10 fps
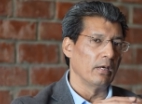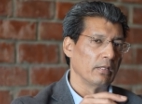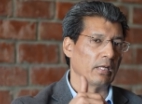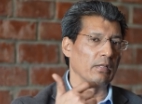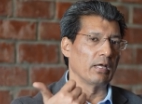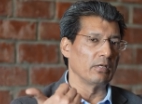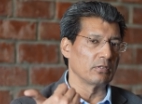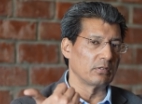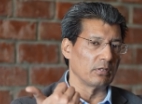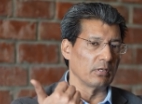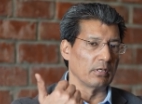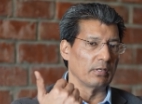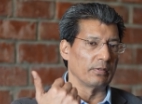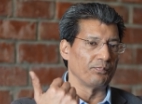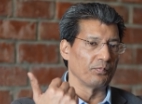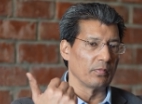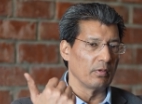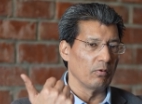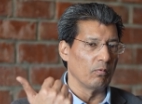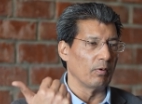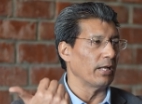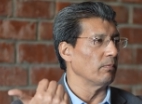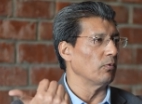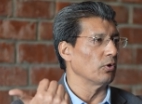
And then there is one